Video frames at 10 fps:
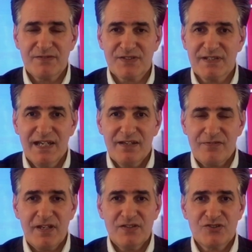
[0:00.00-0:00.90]
and
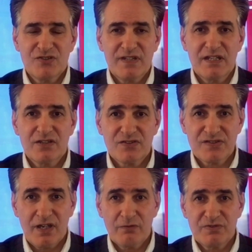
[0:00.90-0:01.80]
thanks to the
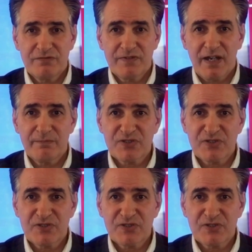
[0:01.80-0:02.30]
Conservative government